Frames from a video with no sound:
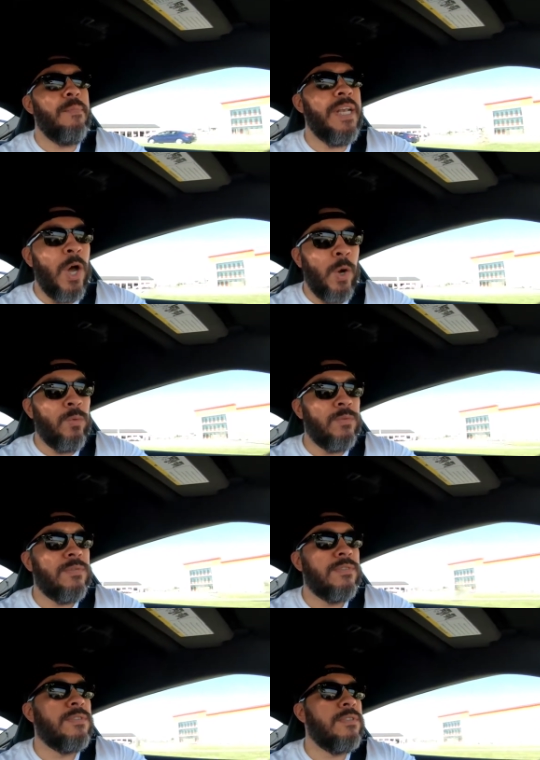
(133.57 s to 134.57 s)
let me know.
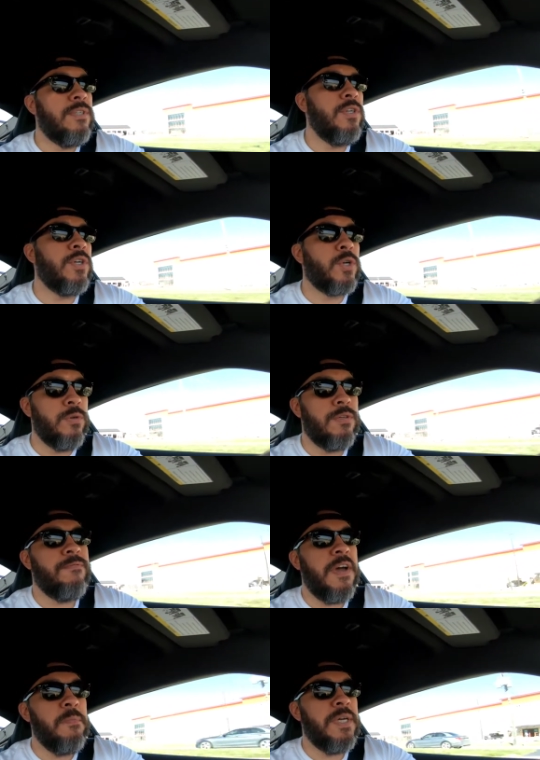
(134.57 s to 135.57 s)
You can
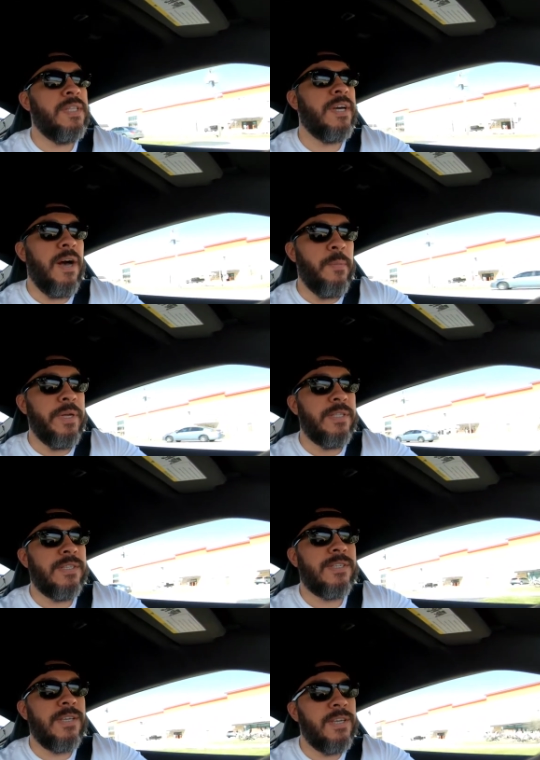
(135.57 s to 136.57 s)
crucify me in the
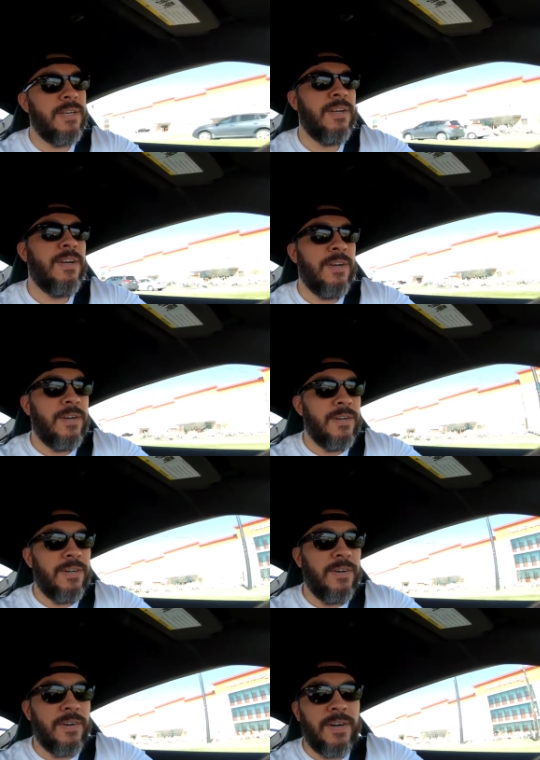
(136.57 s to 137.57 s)
comments
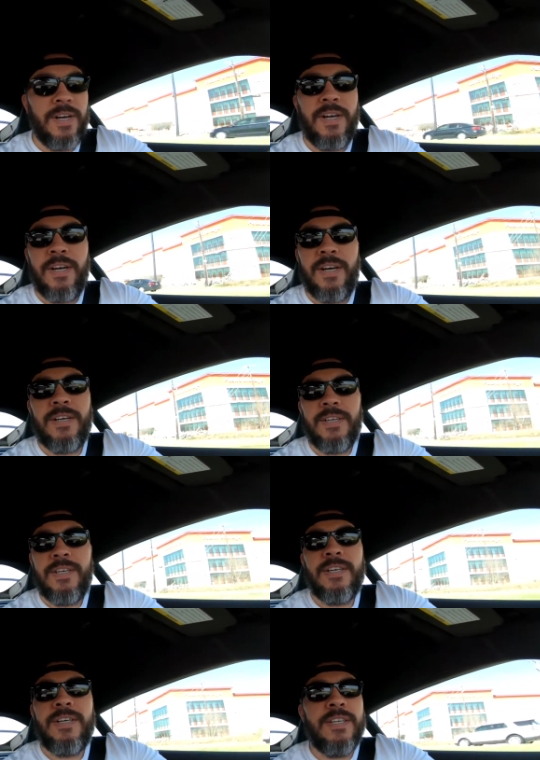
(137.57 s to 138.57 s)
or uh,
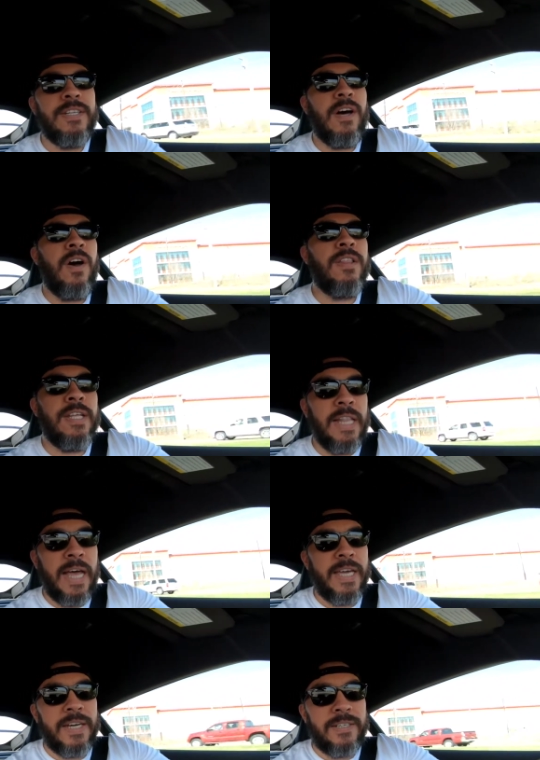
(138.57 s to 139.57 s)
on, on the
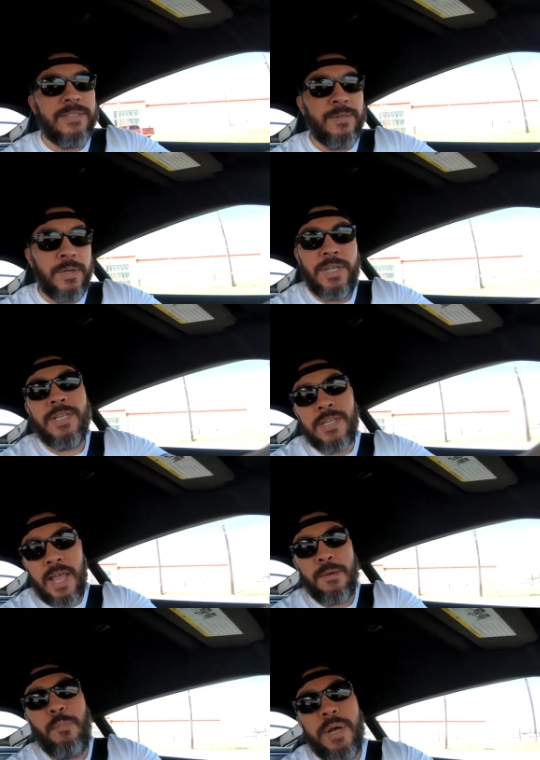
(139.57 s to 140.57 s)
like or
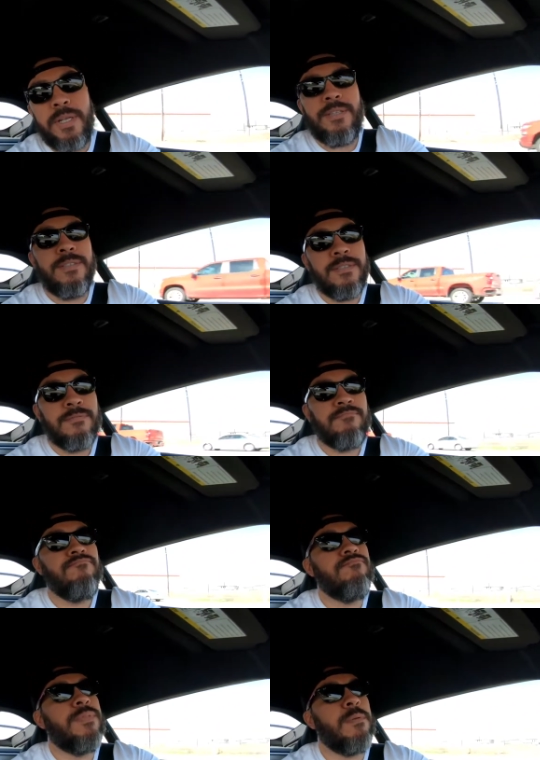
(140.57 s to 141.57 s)
dislike button,
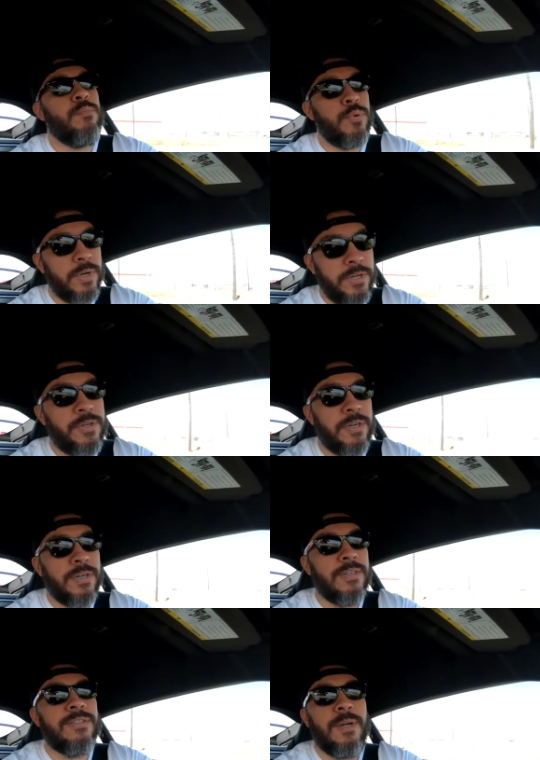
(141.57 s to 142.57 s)
but I'm pretty
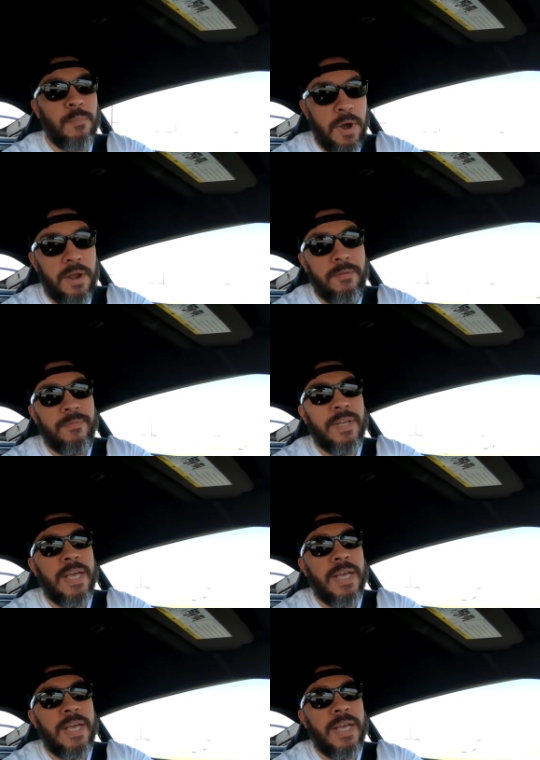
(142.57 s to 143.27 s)
sure I'm right.